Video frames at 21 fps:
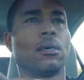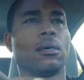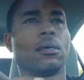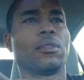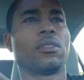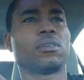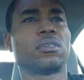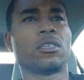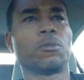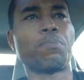
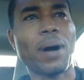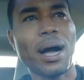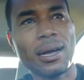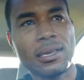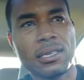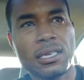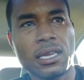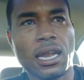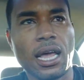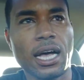This is
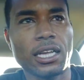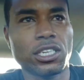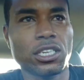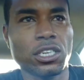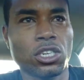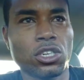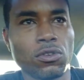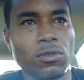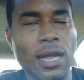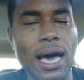Boxing
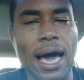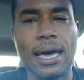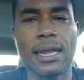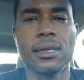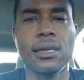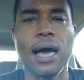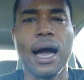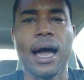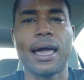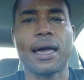Logics
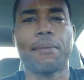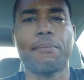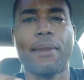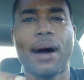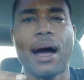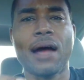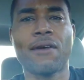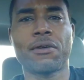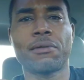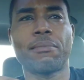United. I am
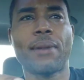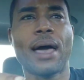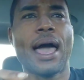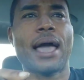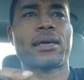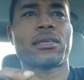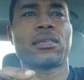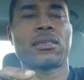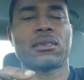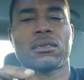Myron
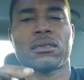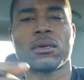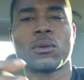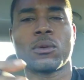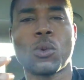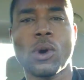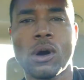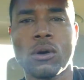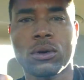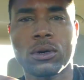Magnus,
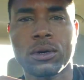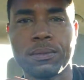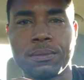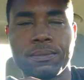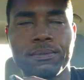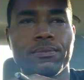and welcome.